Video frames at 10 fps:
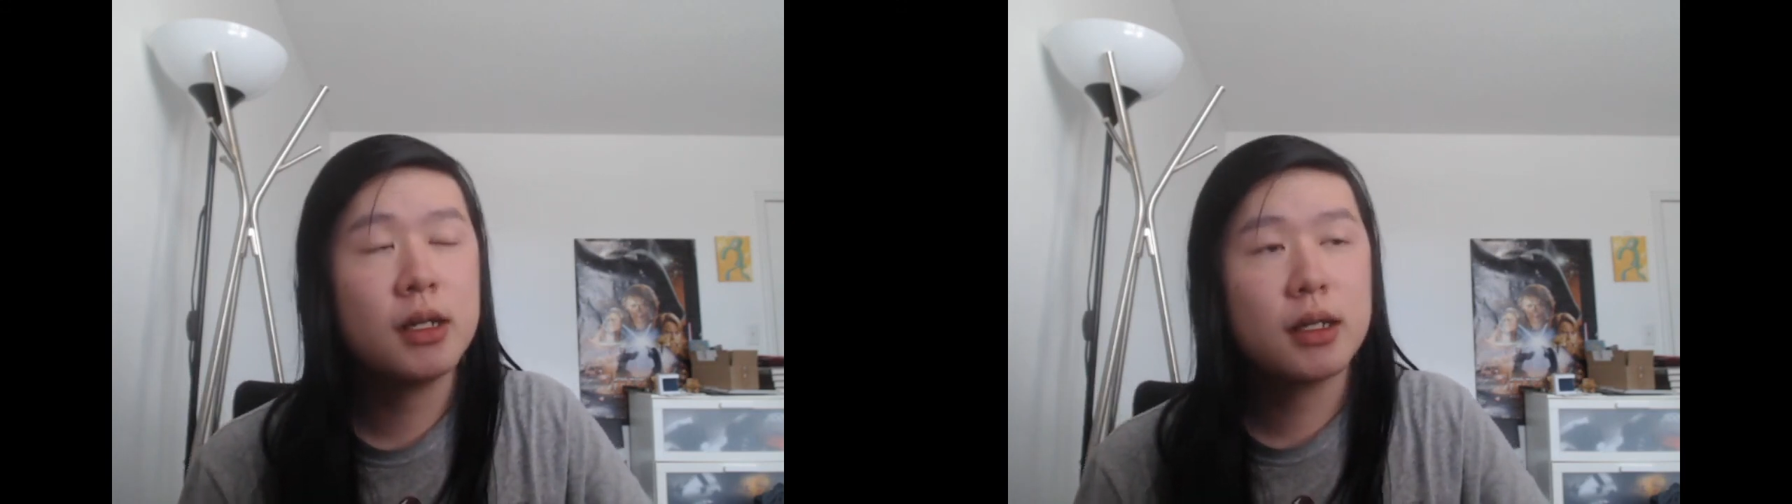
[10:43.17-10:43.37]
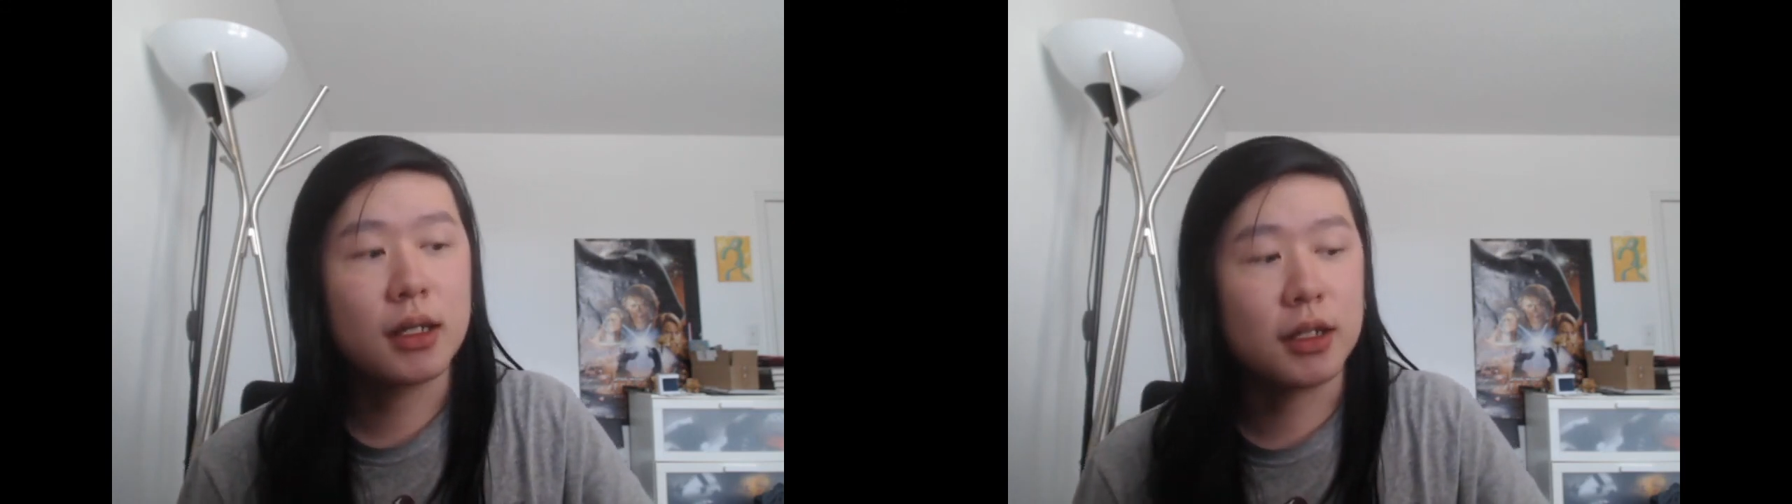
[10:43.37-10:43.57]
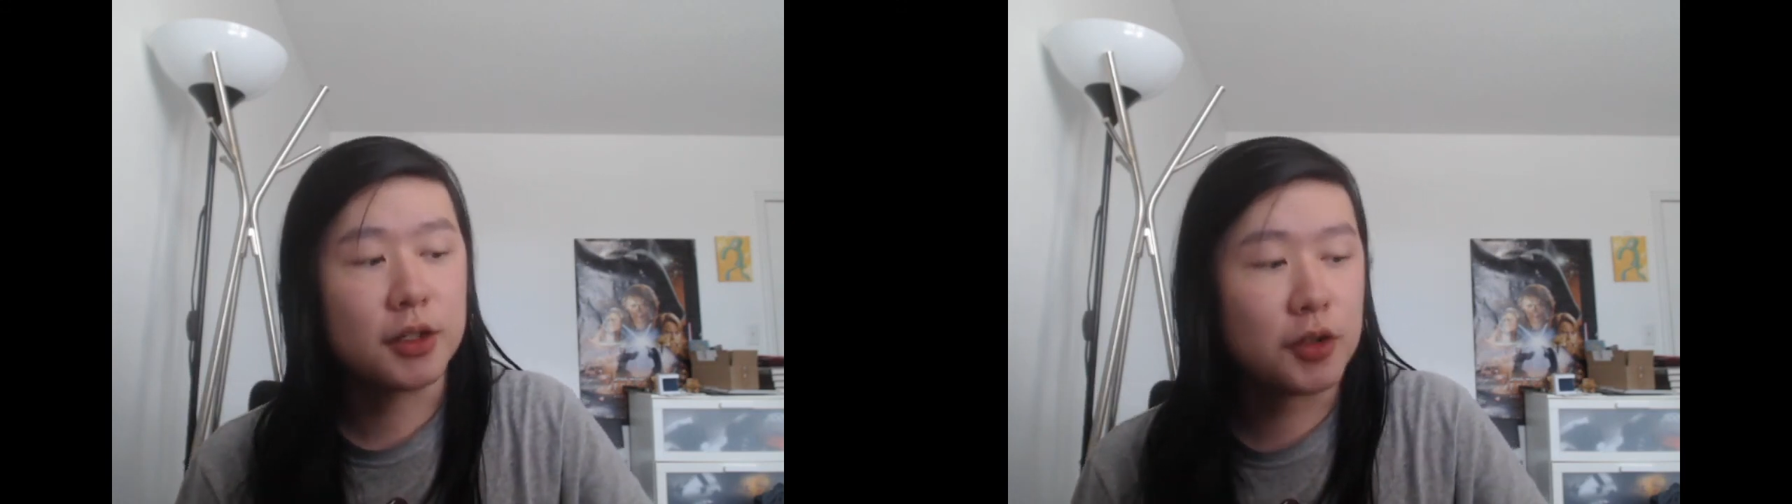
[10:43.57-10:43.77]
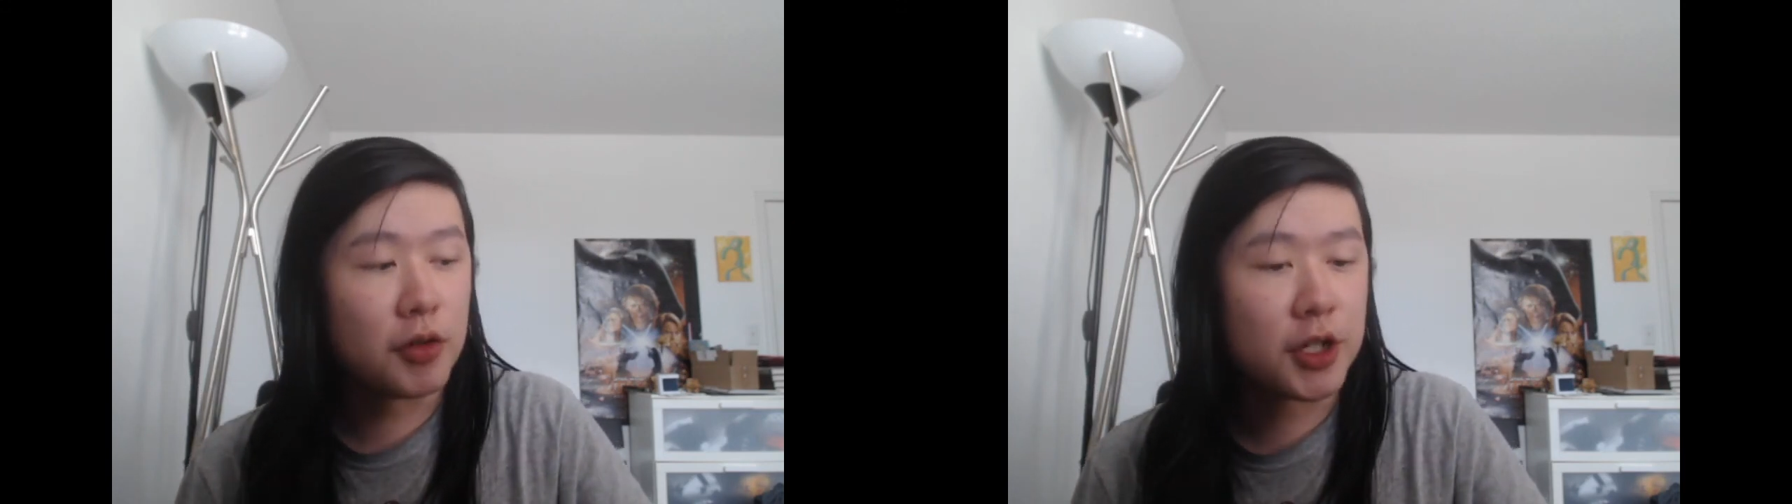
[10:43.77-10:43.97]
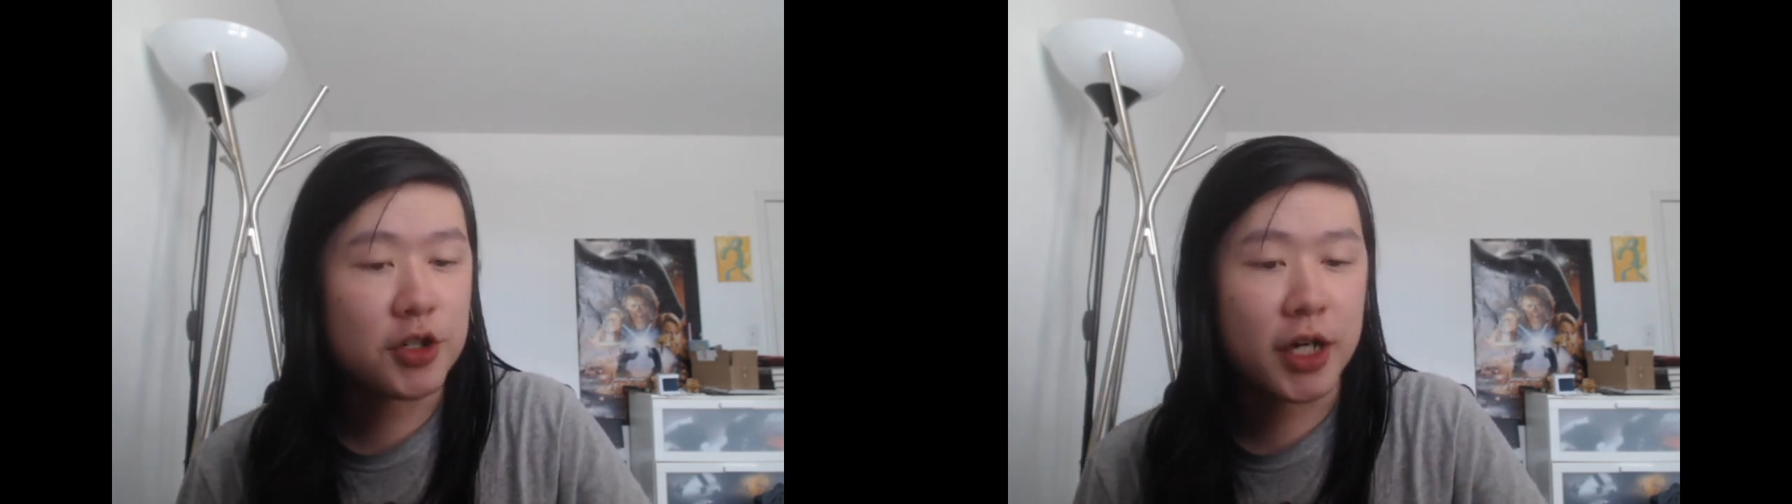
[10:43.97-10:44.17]
and you
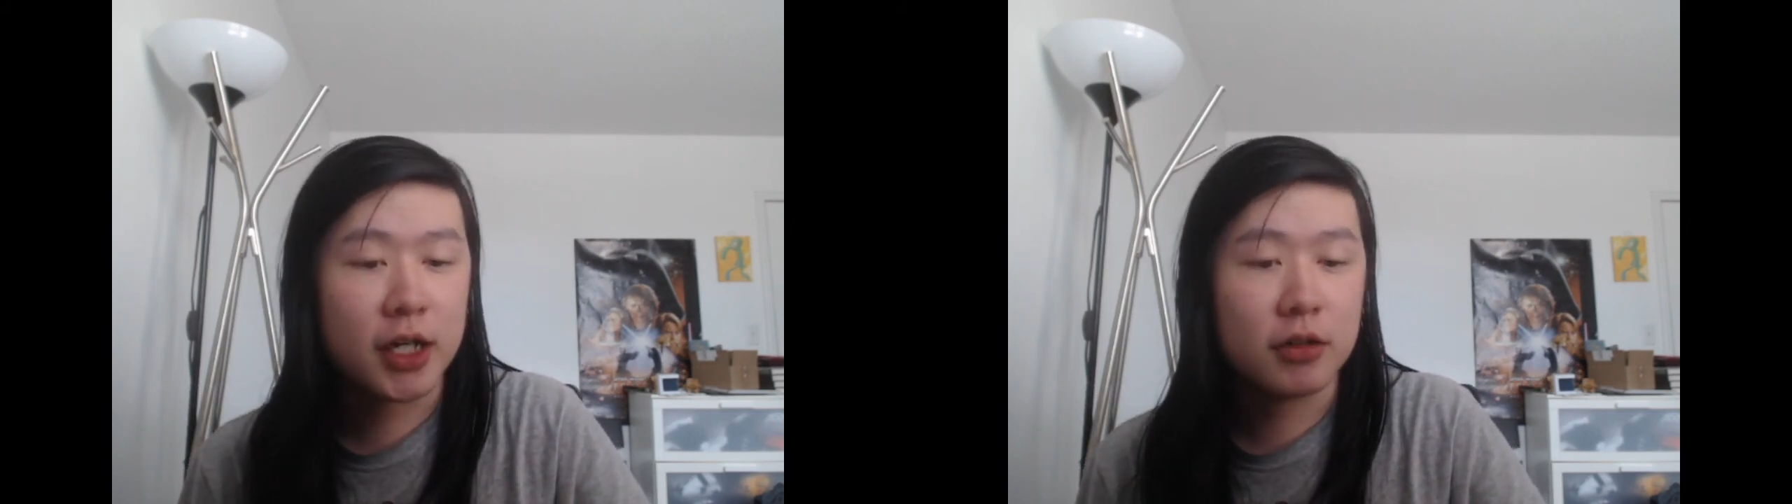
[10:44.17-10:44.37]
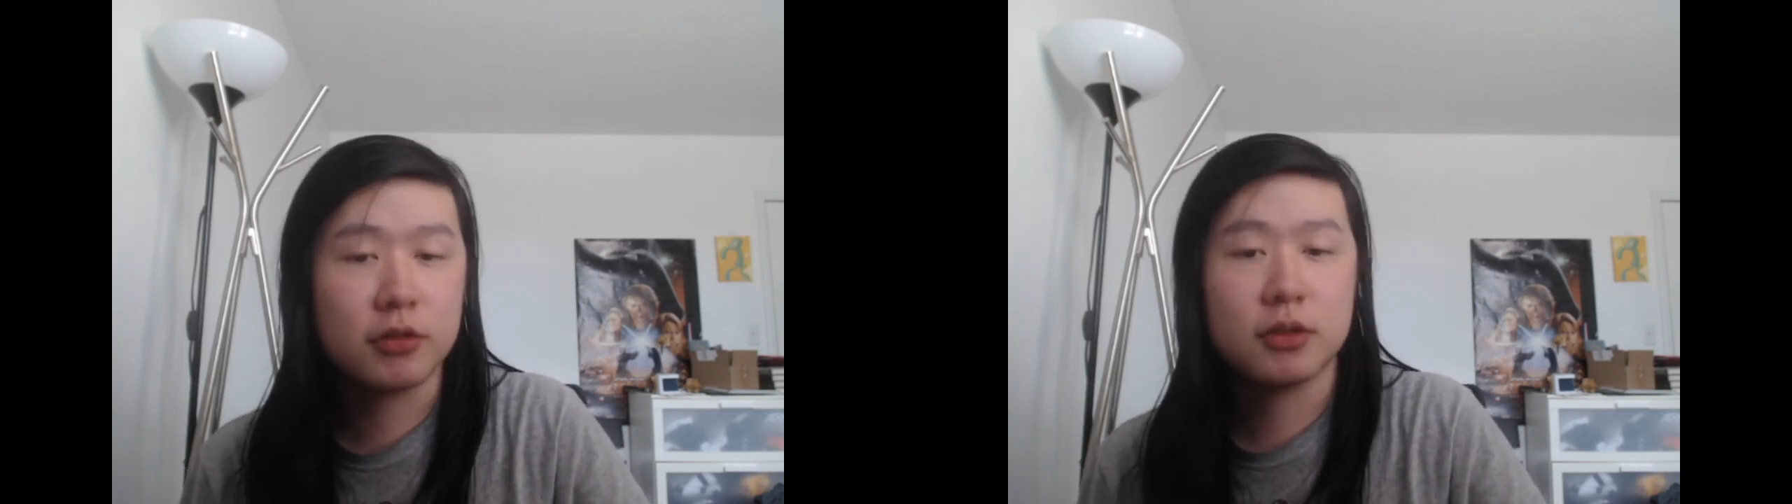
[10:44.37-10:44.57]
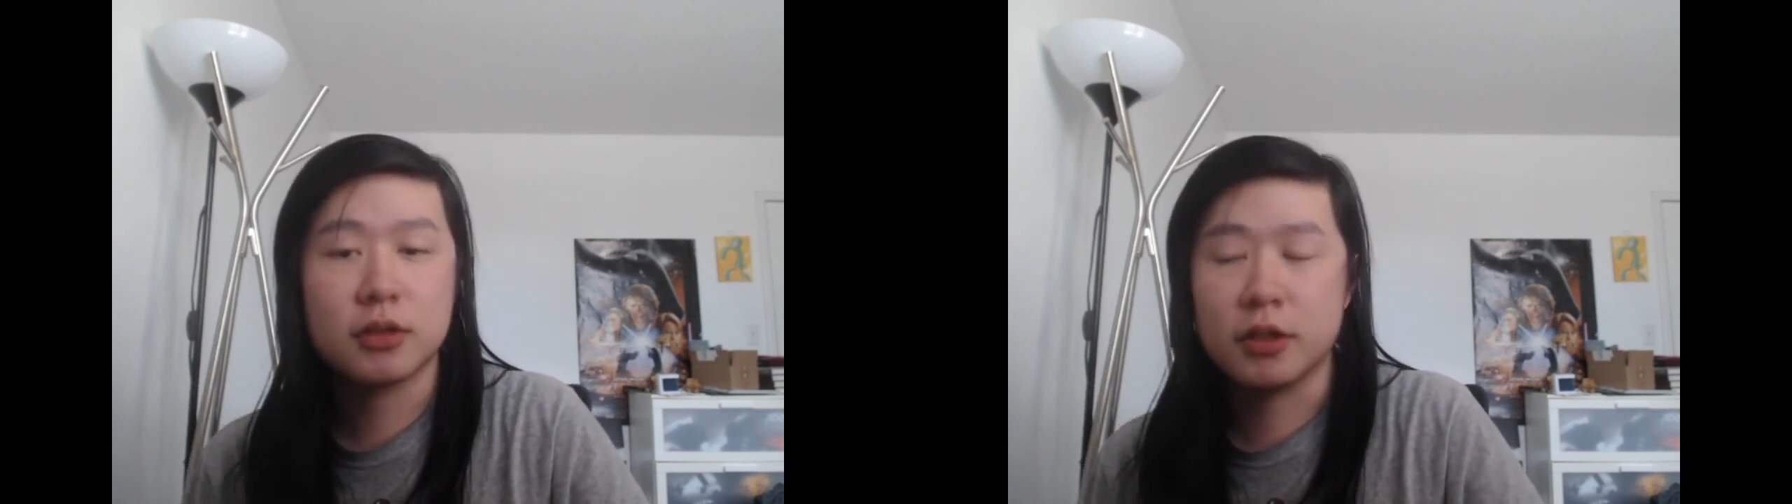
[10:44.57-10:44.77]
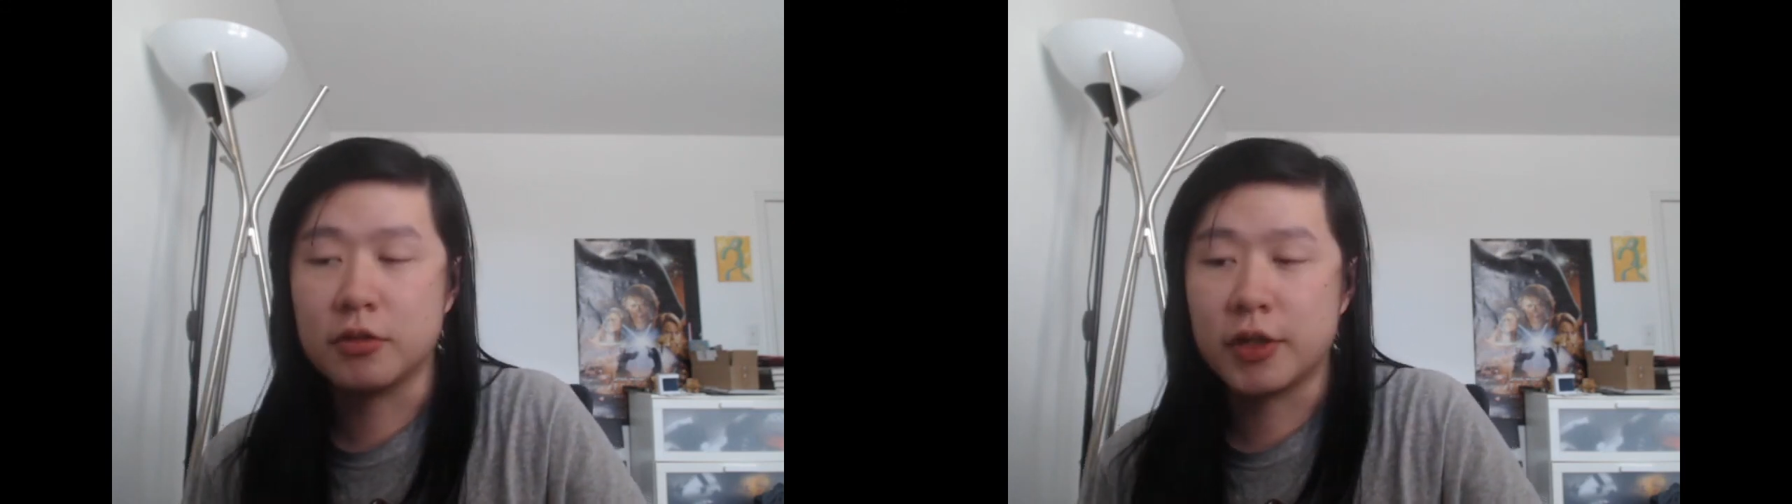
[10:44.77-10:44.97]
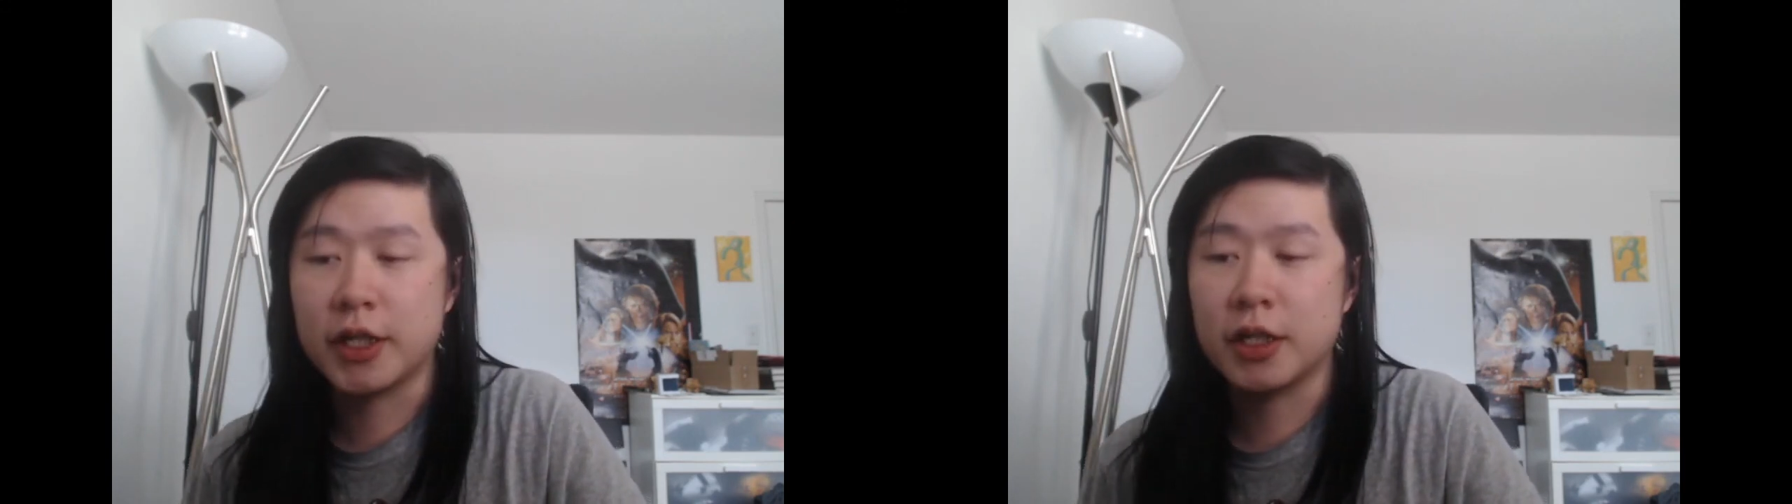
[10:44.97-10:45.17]
want to try it out, go
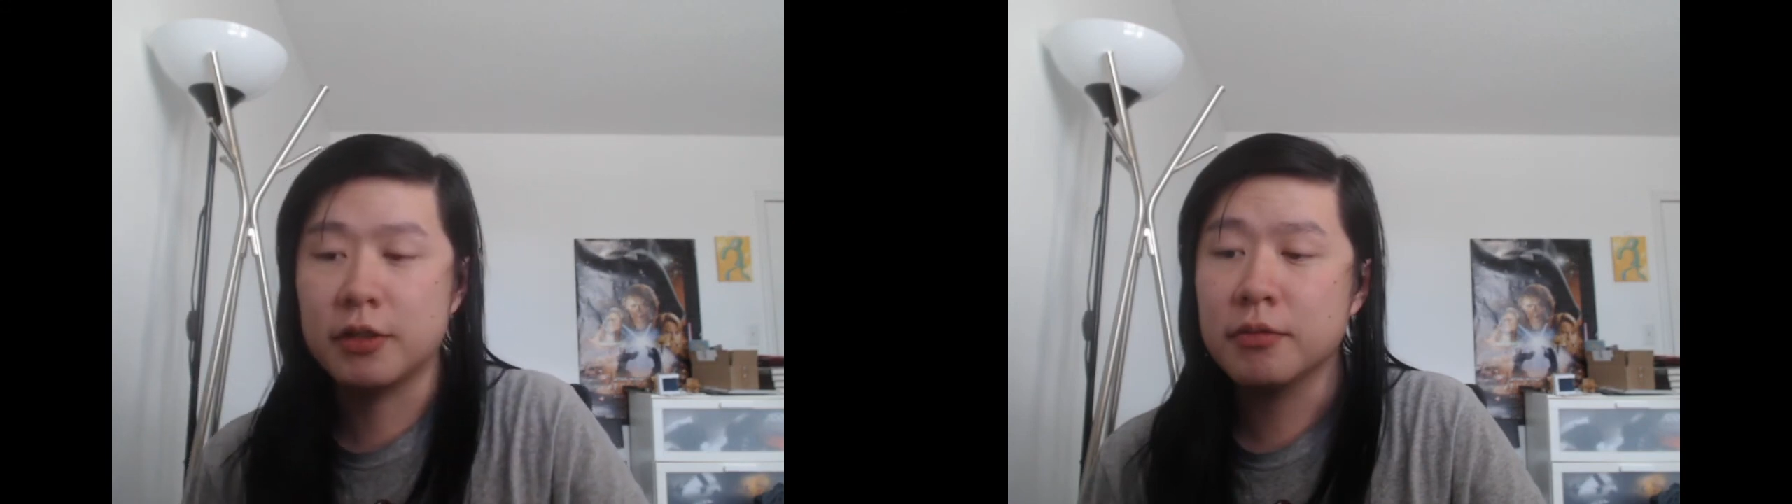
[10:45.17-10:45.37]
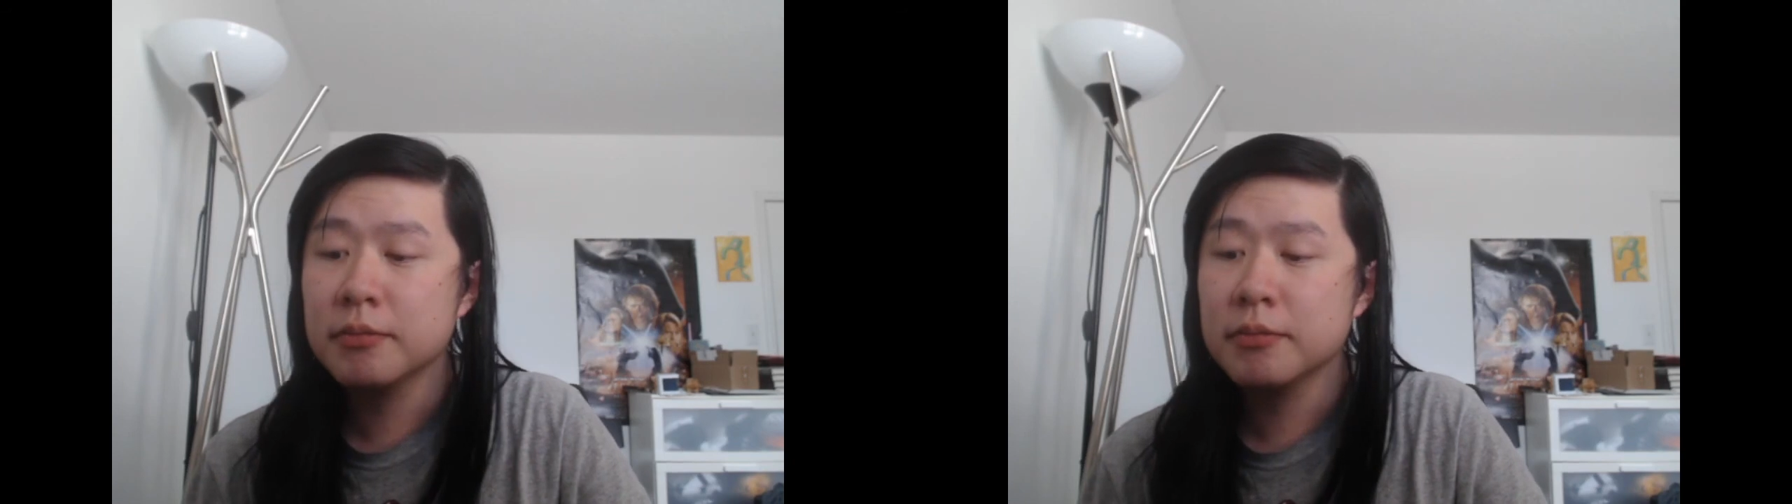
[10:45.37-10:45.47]
right ahead.